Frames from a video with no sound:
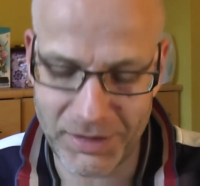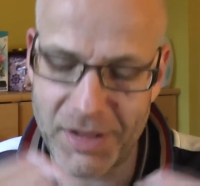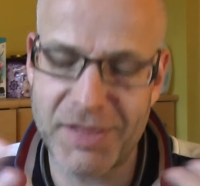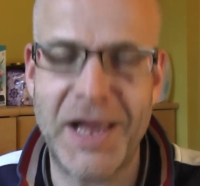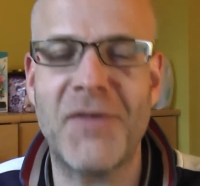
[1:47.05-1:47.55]

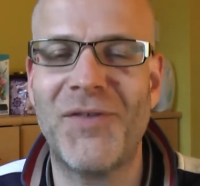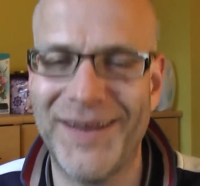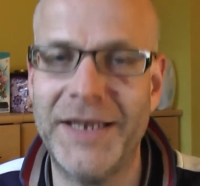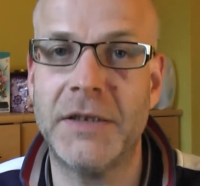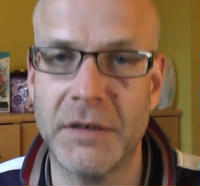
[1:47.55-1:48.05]

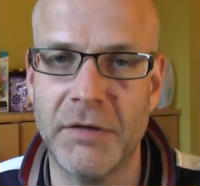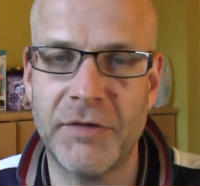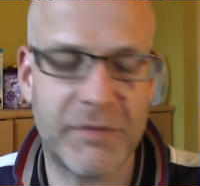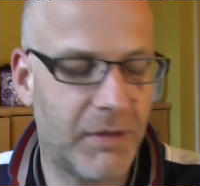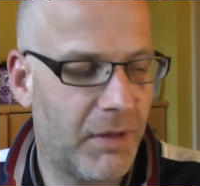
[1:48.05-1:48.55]
Thankfully it
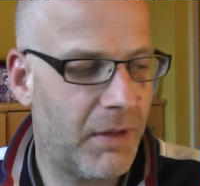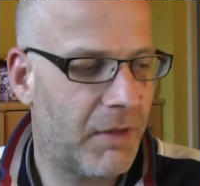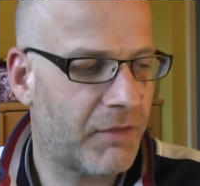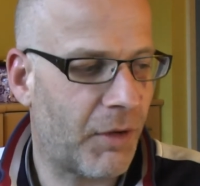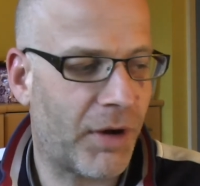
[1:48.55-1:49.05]
does,
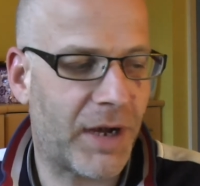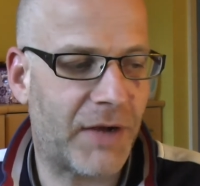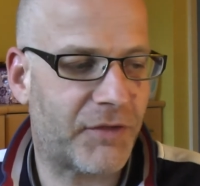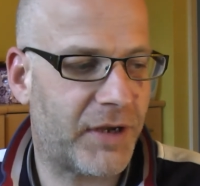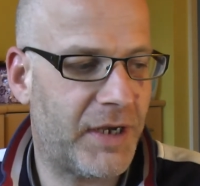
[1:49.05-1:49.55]
so I can
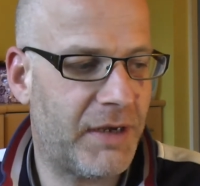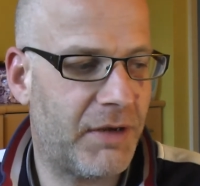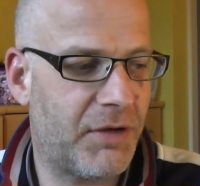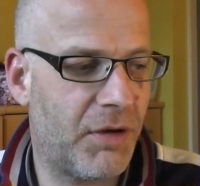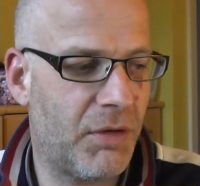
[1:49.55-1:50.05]
actually
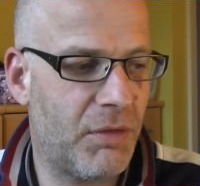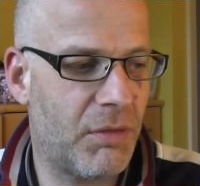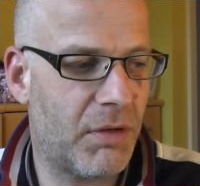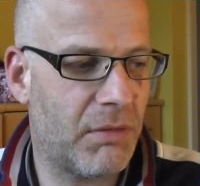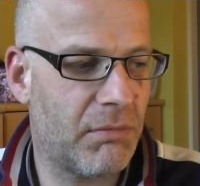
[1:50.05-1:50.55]
do